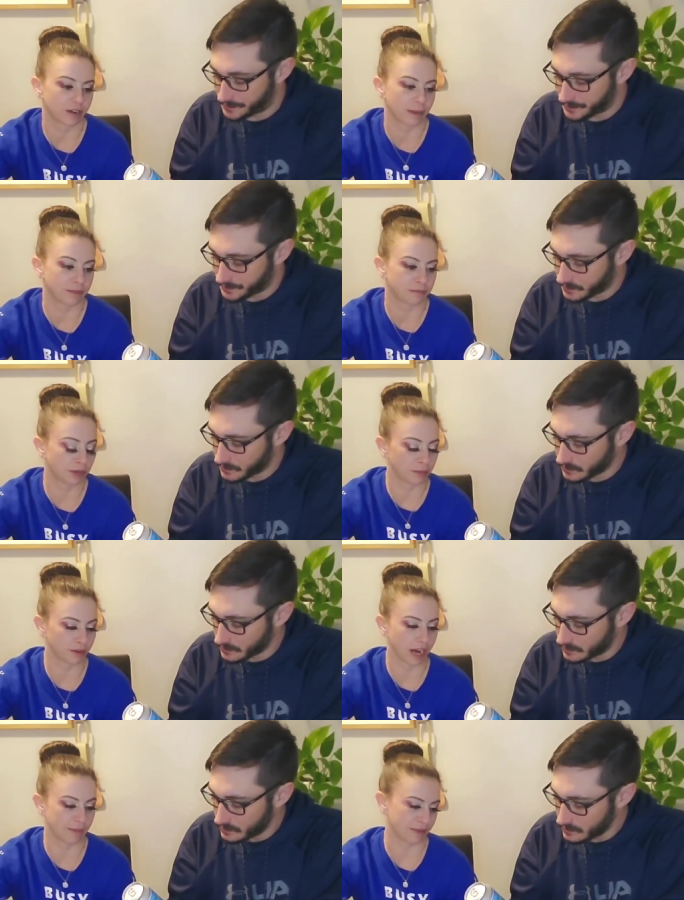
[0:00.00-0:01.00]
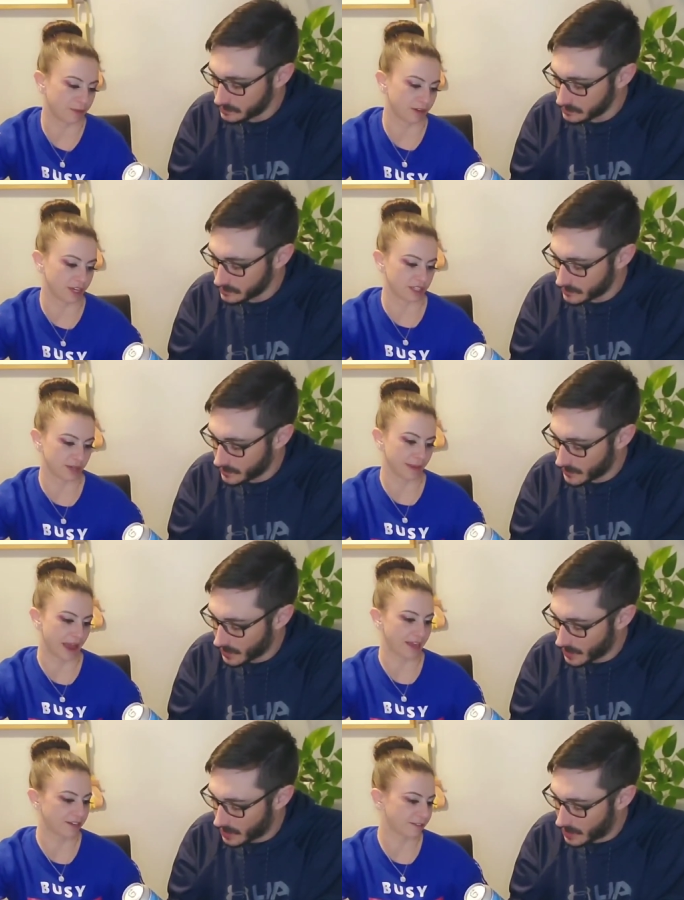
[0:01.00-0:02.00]
Speaker 1: wrapped in bubble wrap, and they were nicely
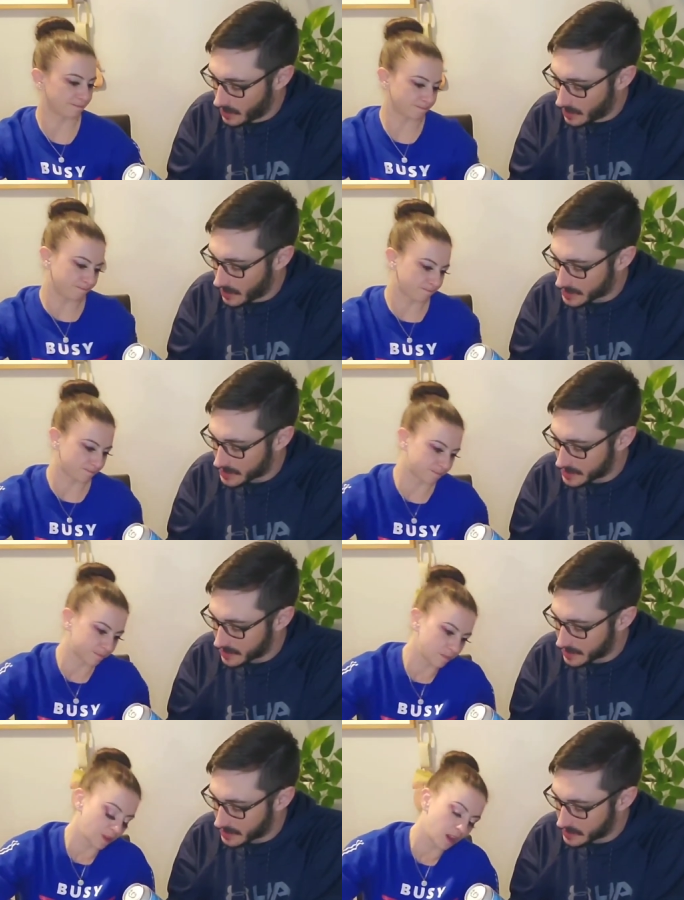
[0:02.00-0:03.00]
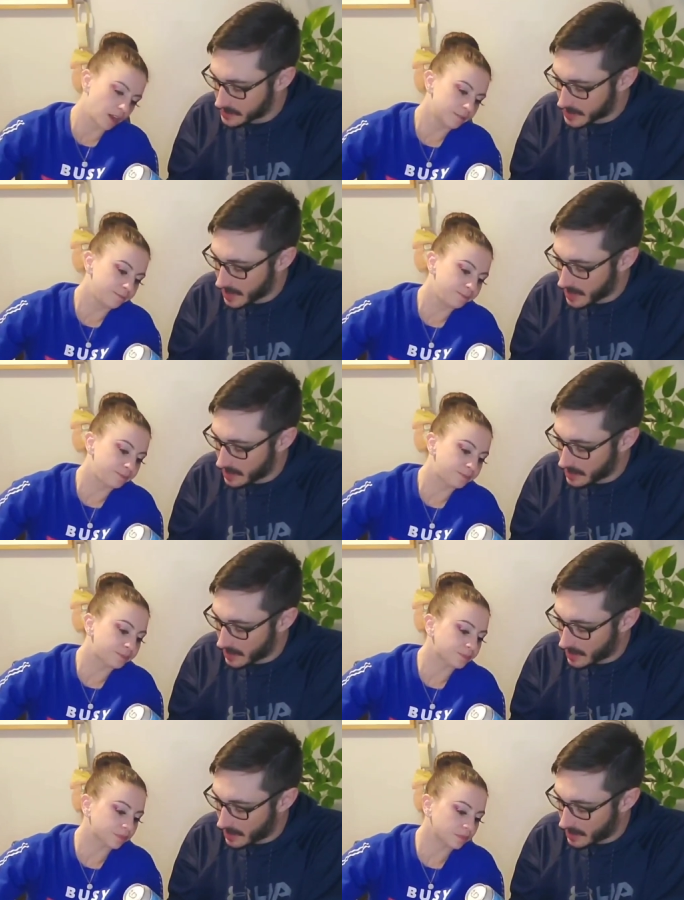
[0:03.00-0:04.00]
packed.
Speaker 2: Yeah, so that this was canned
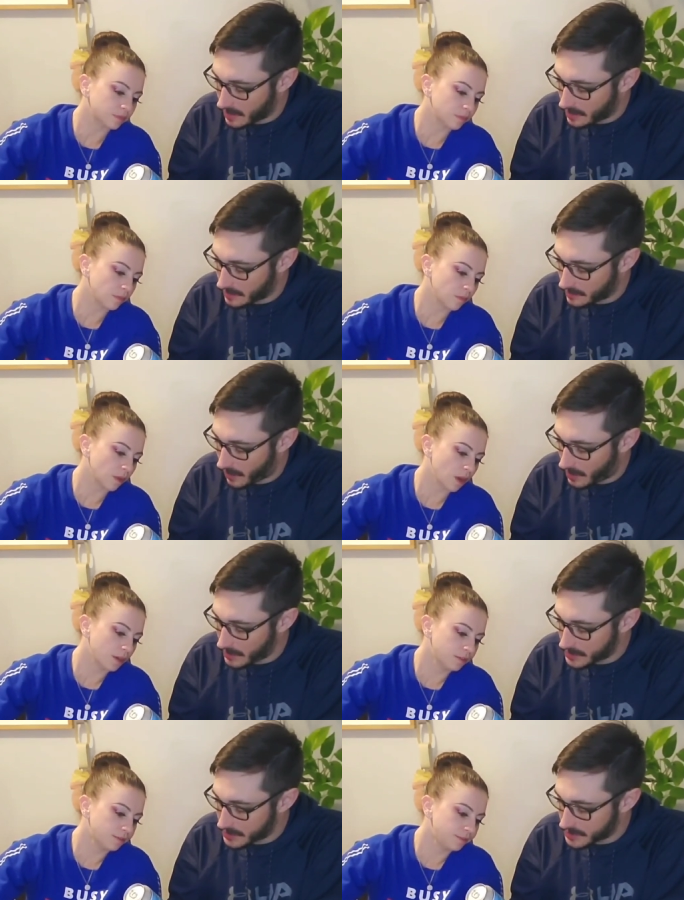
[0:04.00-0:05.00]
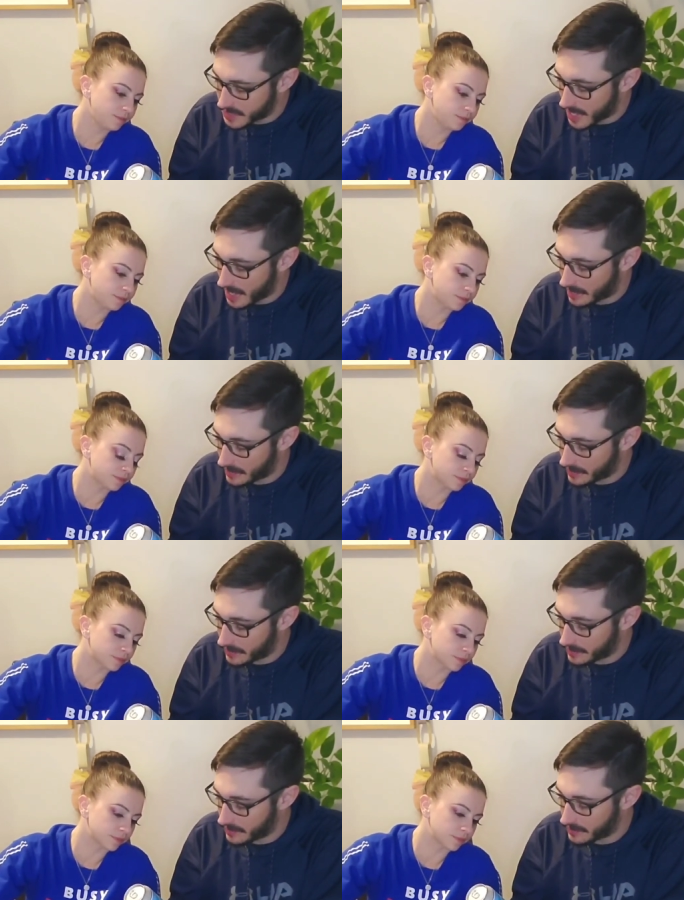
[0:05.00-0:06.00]
on March 10th,
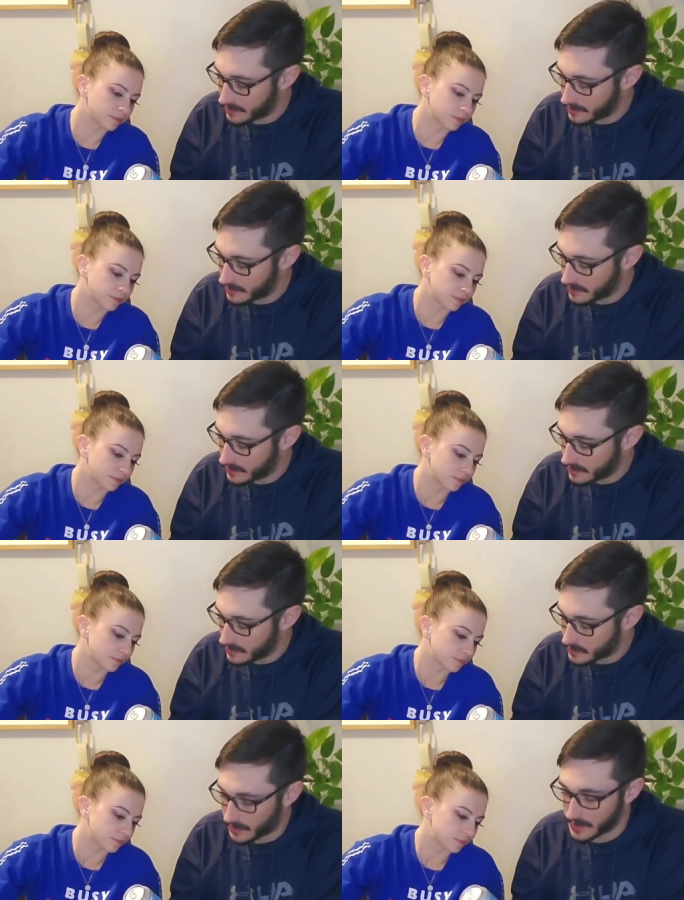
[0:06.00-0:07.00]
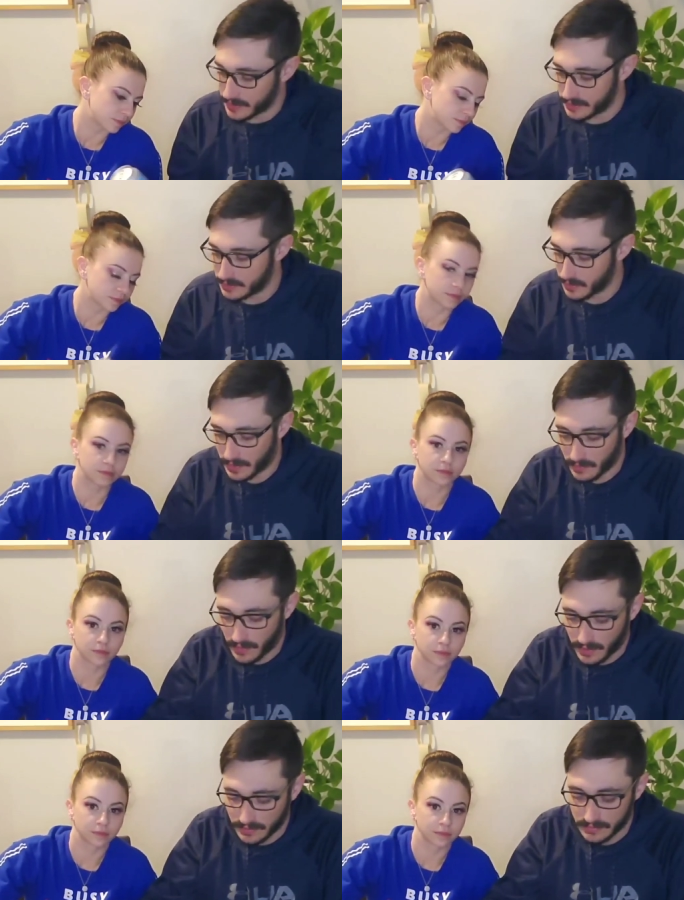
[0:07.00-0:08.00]
2021.